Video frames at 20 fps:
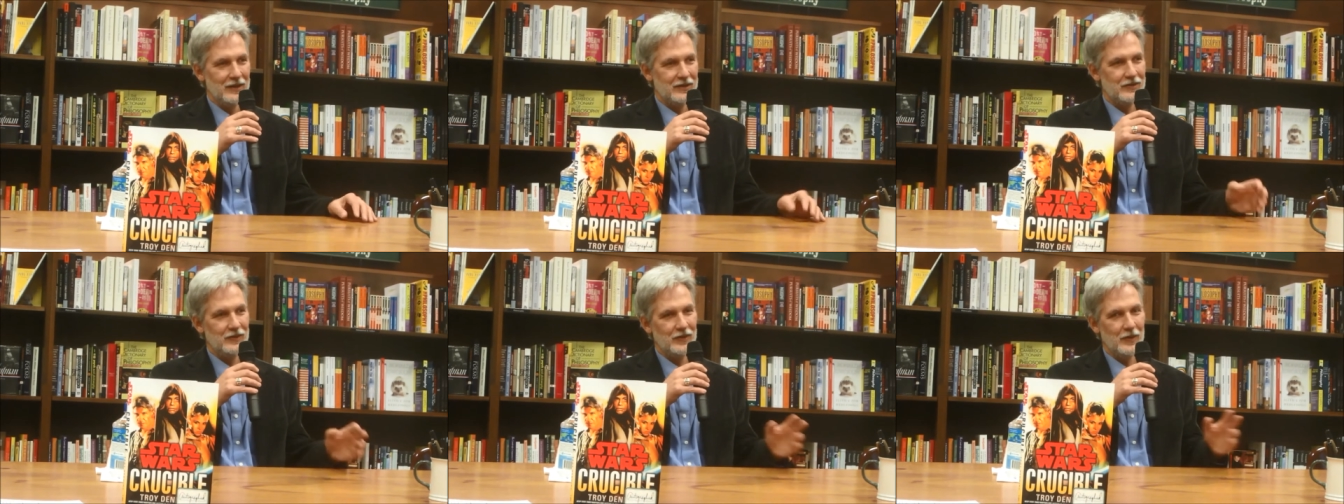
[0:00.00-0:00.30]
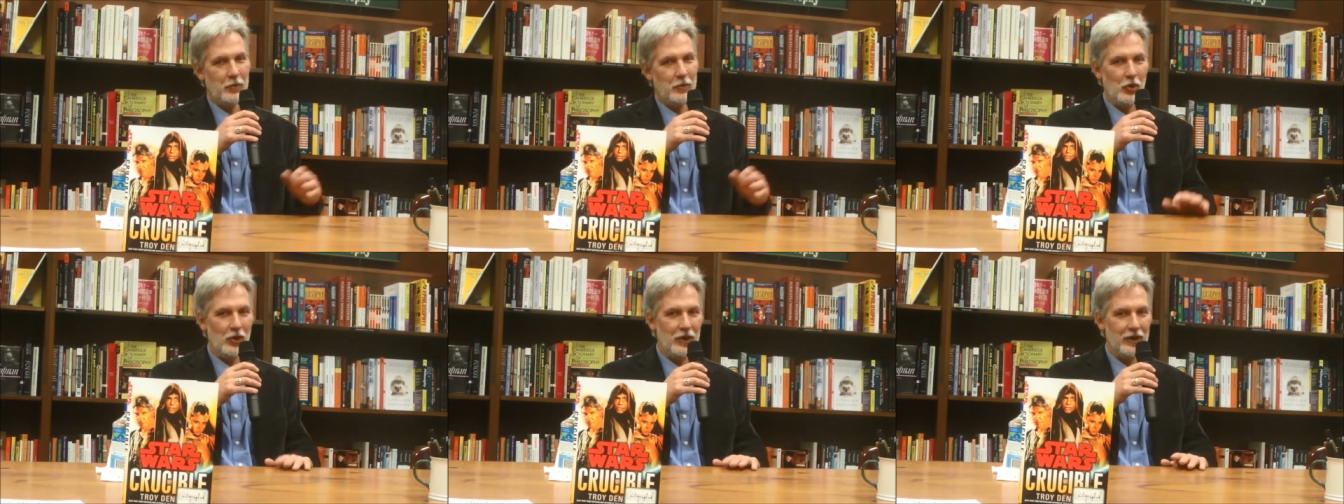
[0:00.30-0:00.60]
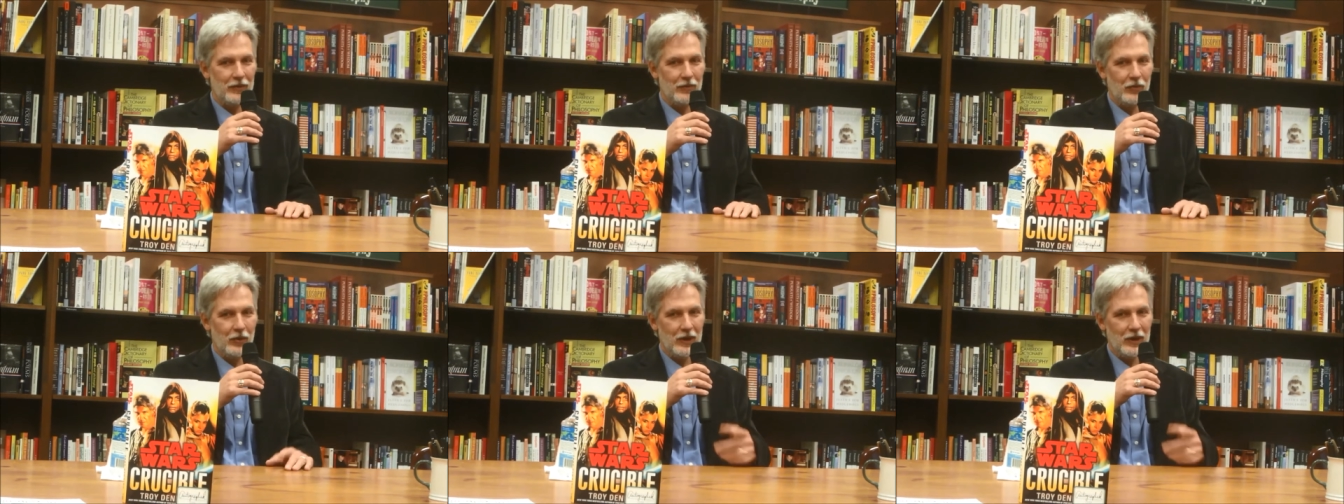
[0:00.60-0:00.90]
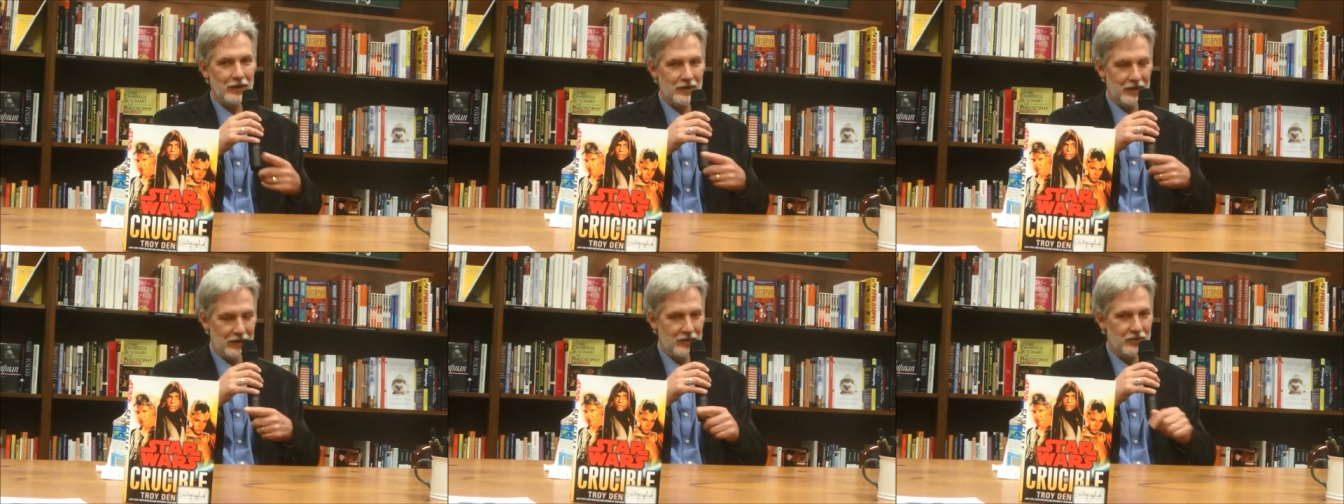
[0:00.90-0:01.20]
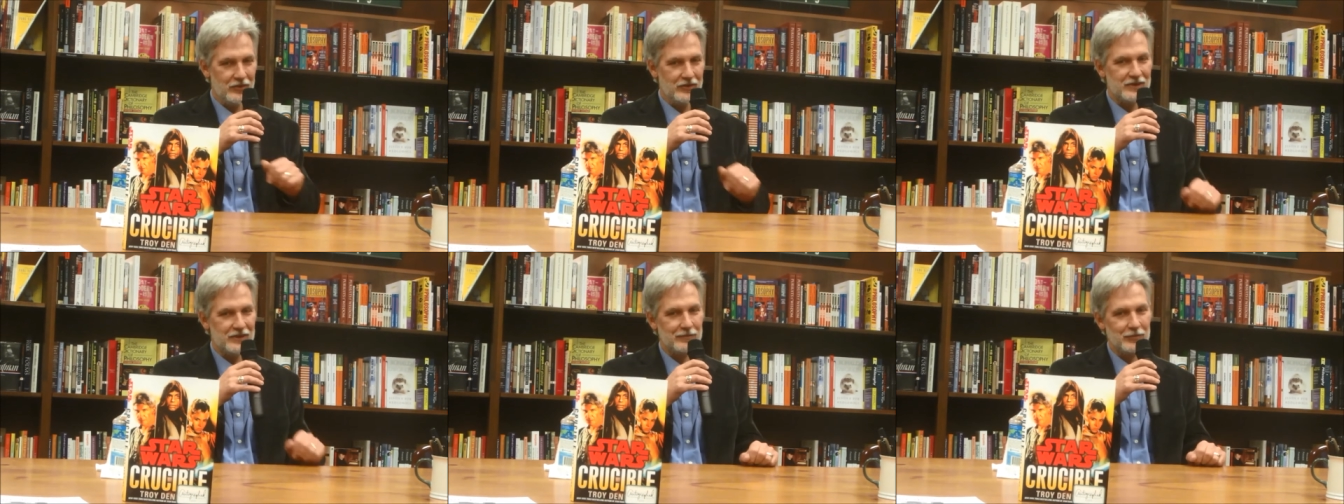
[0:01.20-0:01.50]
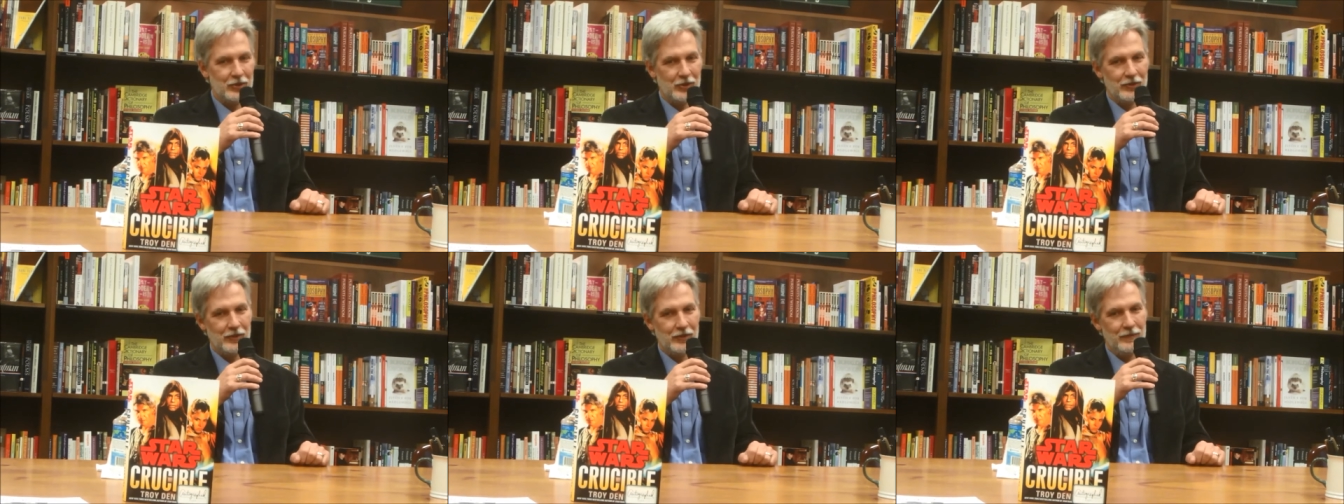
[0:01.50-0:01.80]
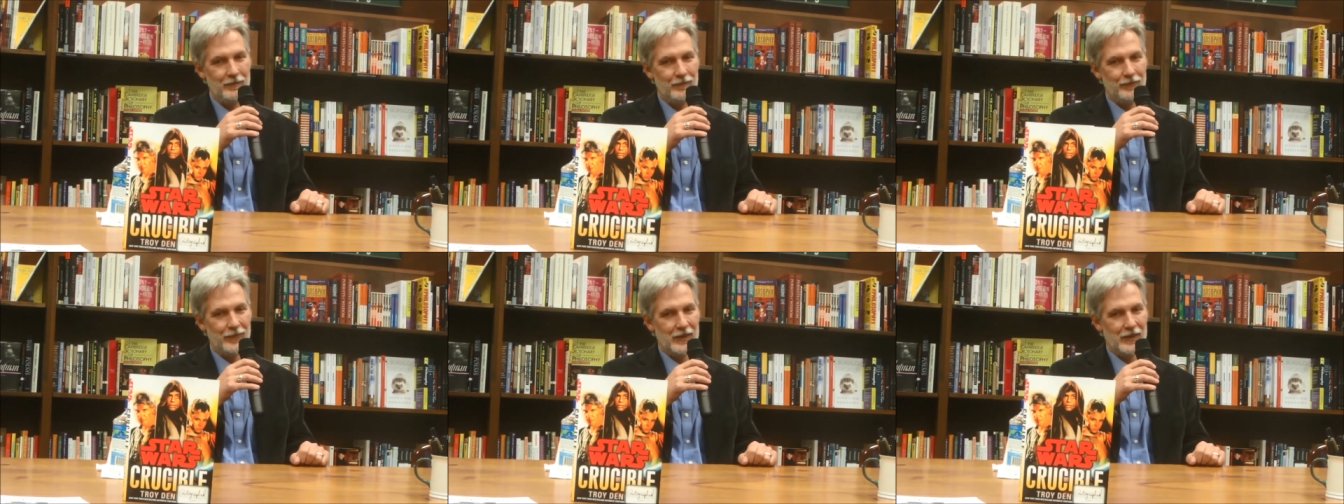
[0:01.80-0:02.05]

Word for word: To the point where in Crucible,